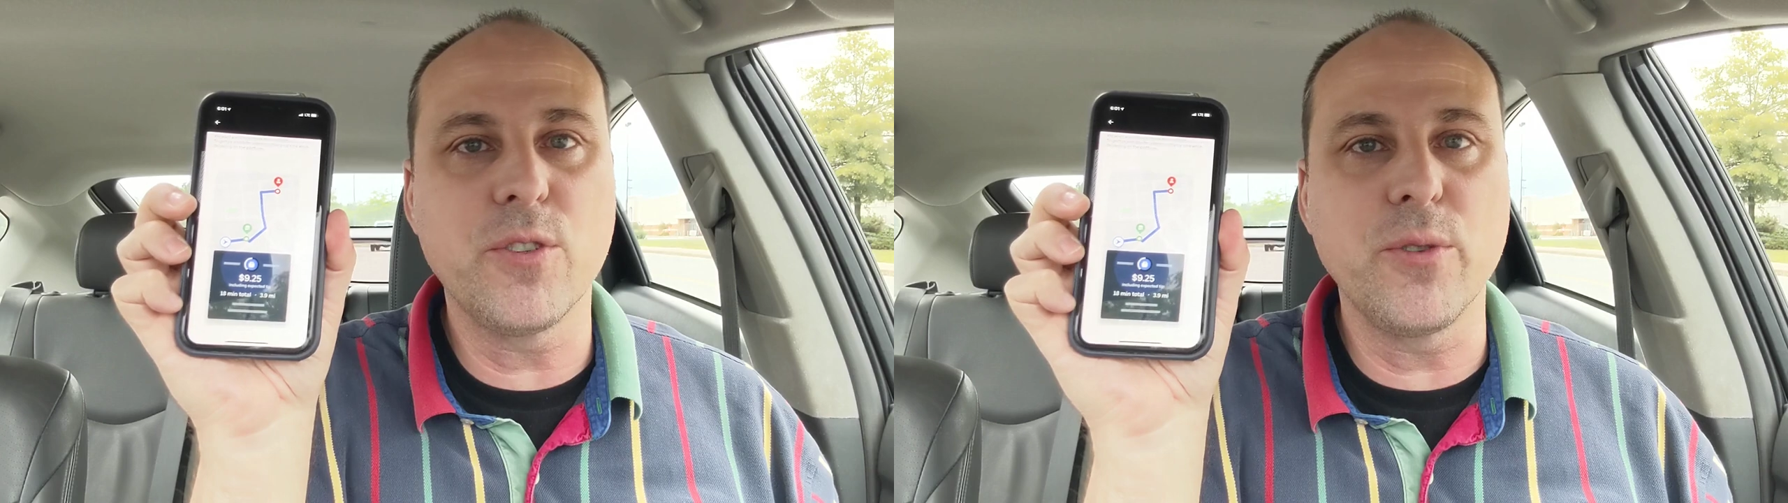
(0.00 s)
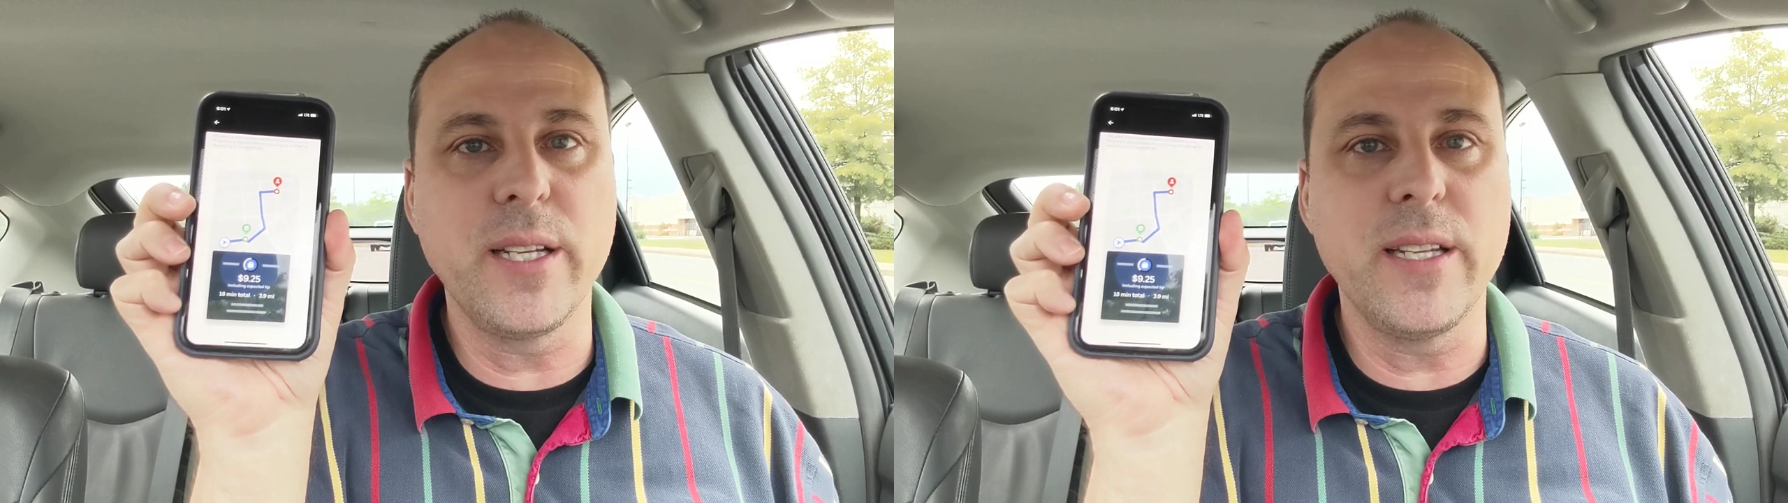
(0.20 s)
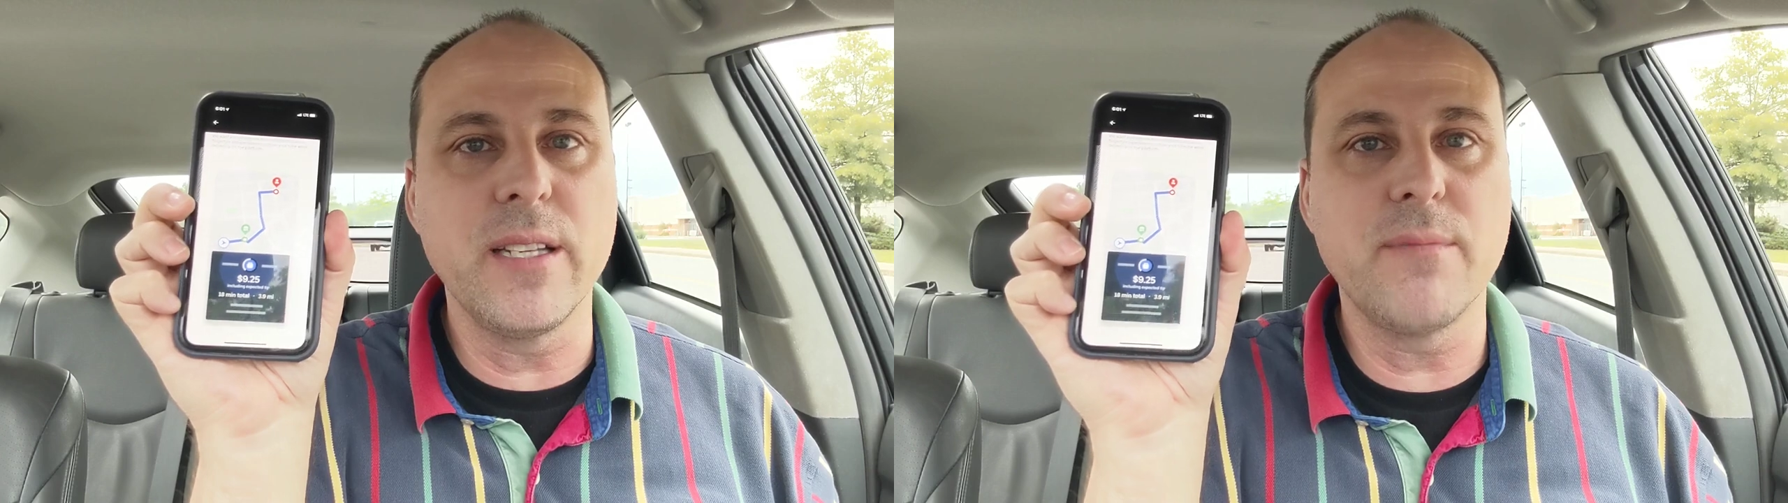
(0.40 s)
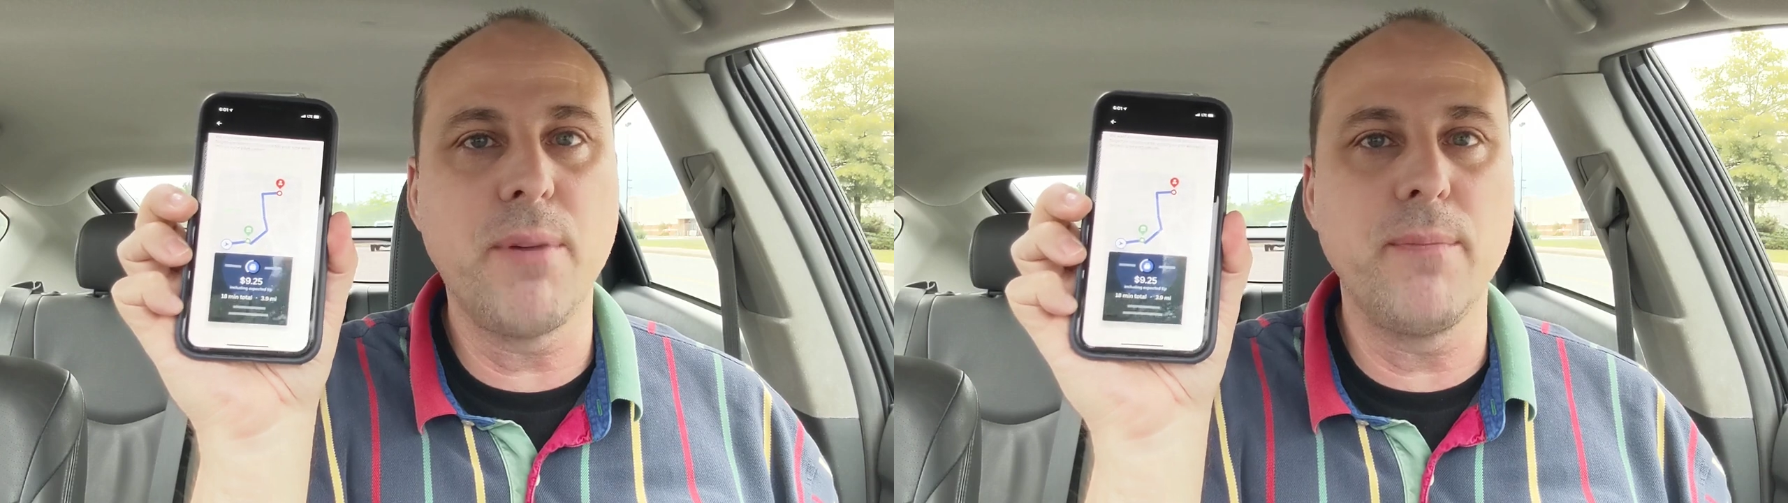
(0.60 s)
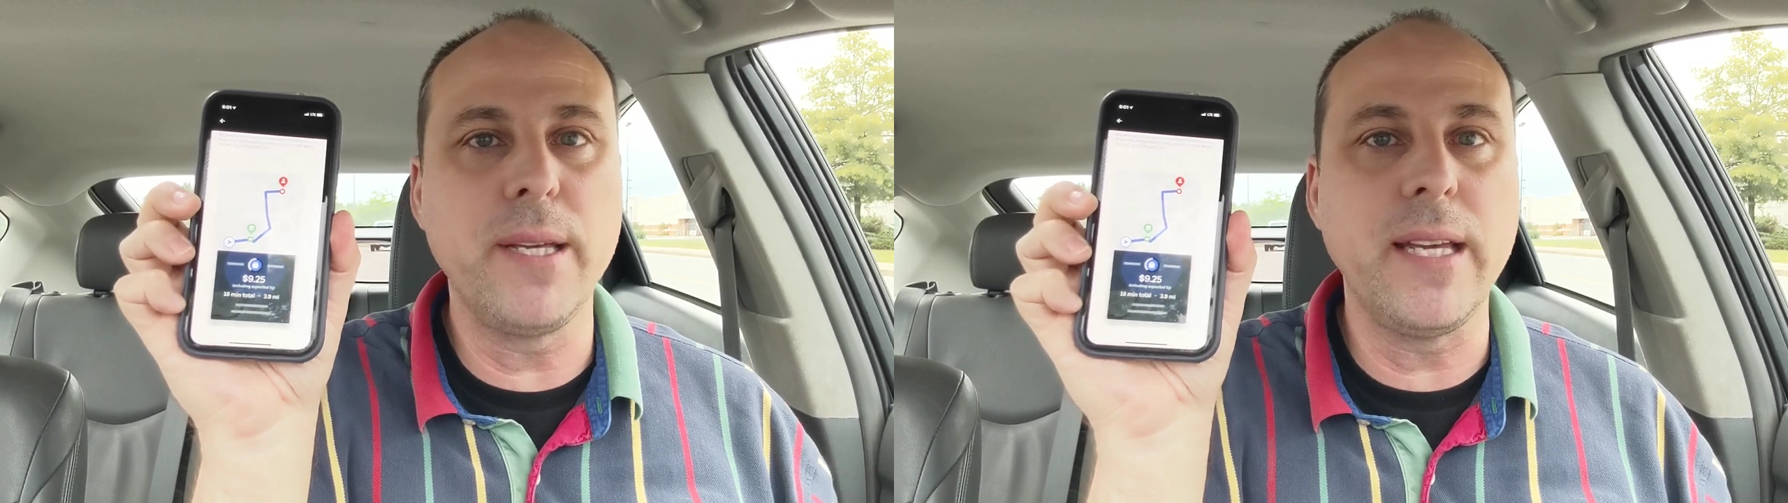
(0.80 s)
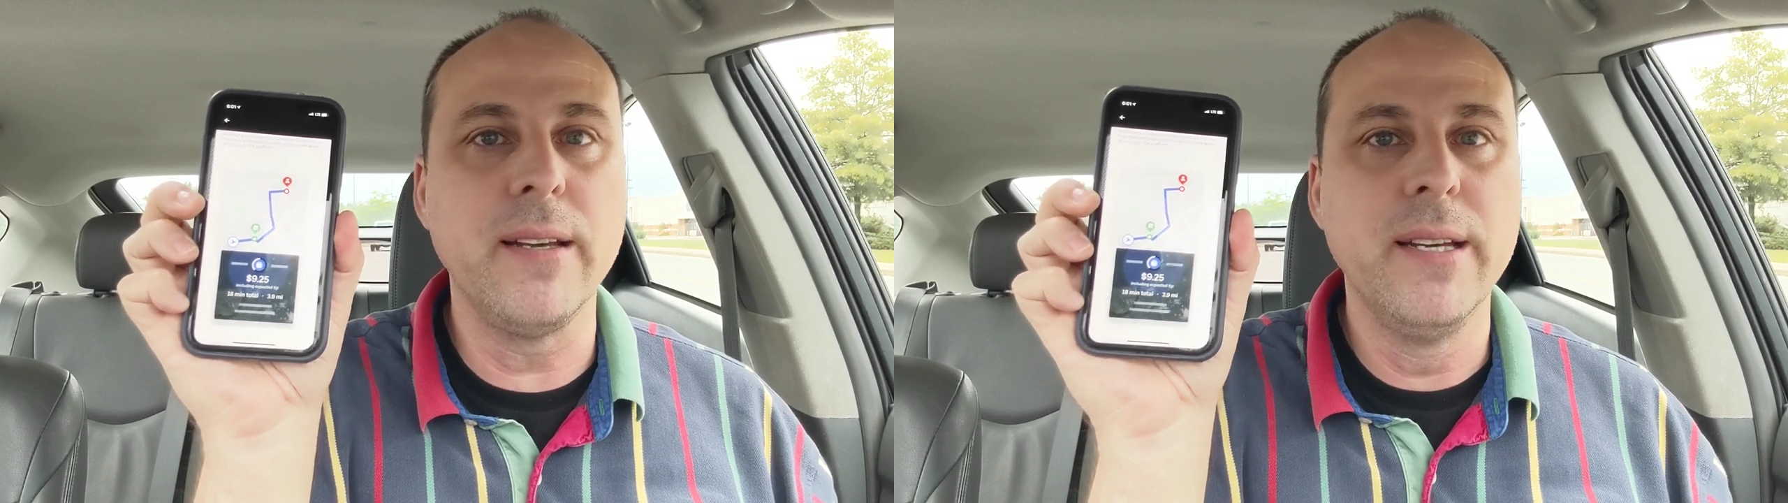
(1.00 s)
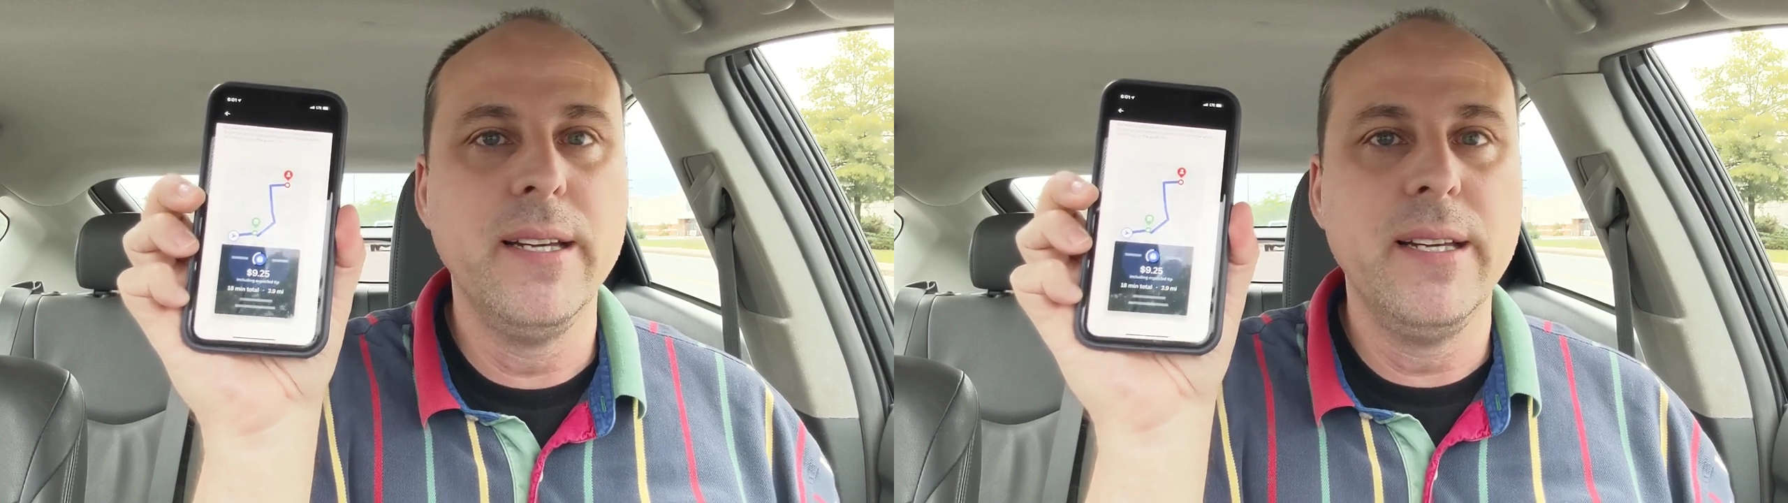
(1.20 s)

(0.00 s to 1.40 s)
screen this puppy,